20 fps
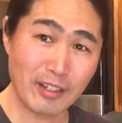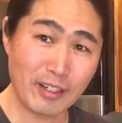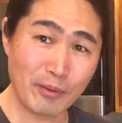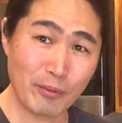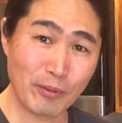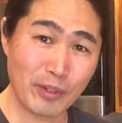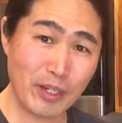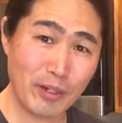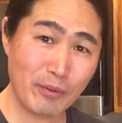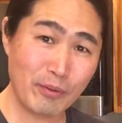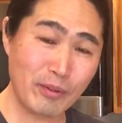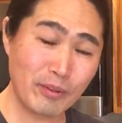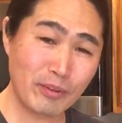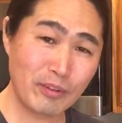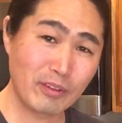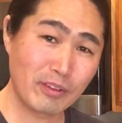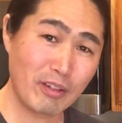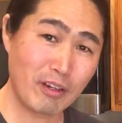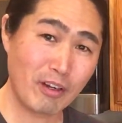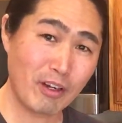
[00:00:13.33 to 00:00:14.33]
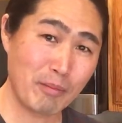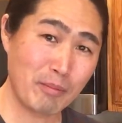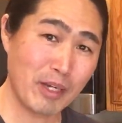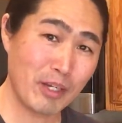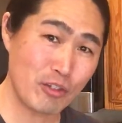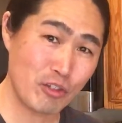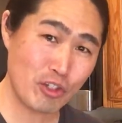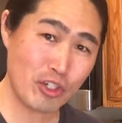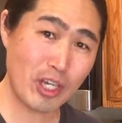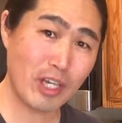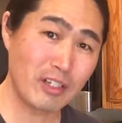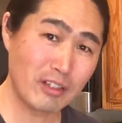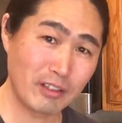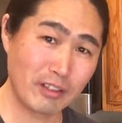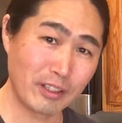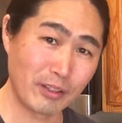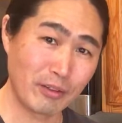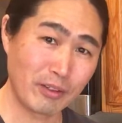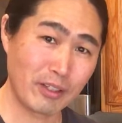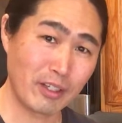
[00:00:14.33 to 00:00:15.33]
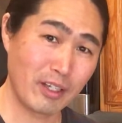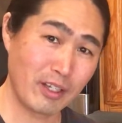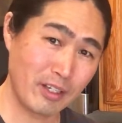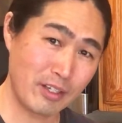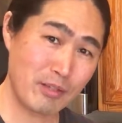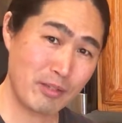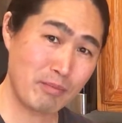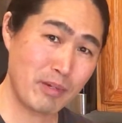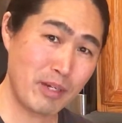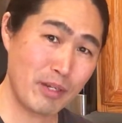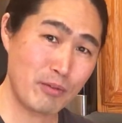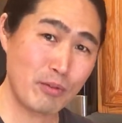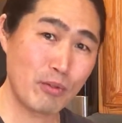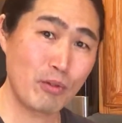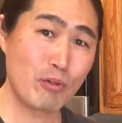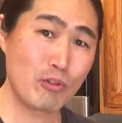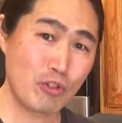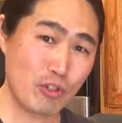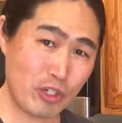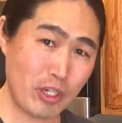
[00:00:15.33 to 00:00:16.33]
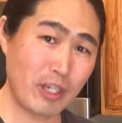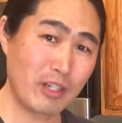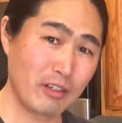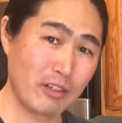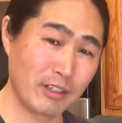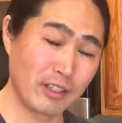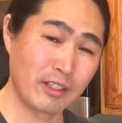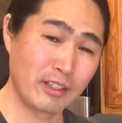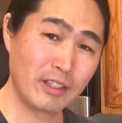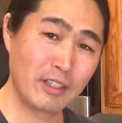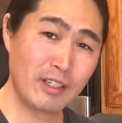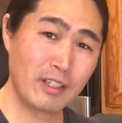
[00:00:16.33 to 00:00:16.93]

we are going to talk about channeling, okay? Espresso channeling.